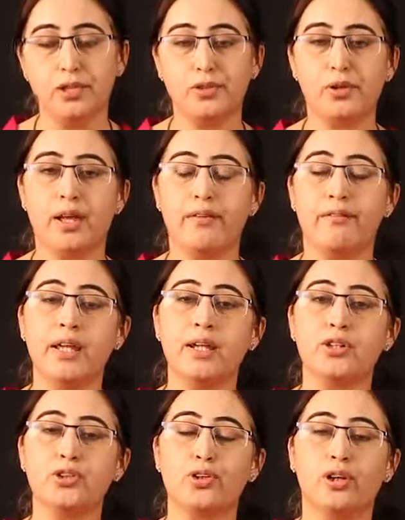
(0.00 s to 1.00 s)
So every
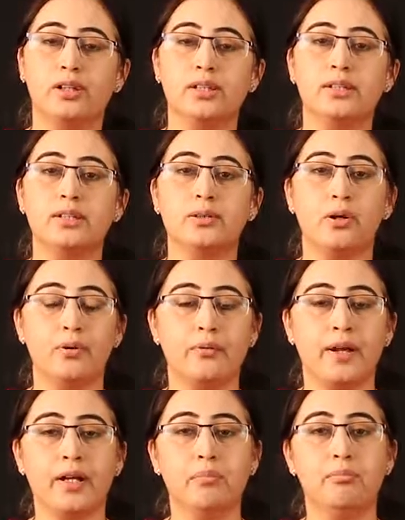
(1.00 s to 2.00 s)
insurance
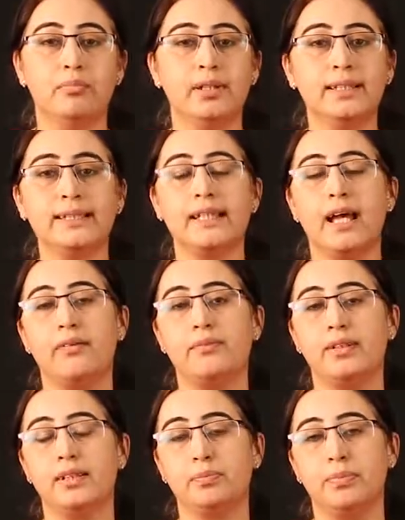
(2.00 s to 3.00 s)
contract must
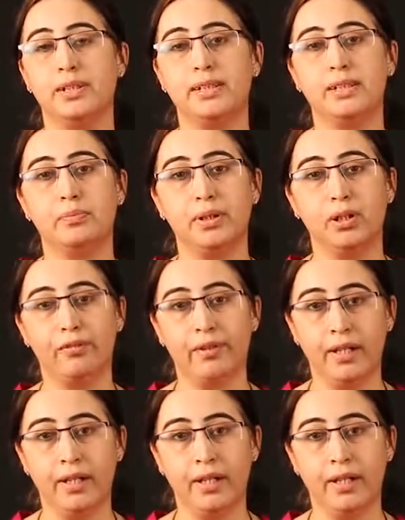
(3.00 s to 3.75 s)
have this principle of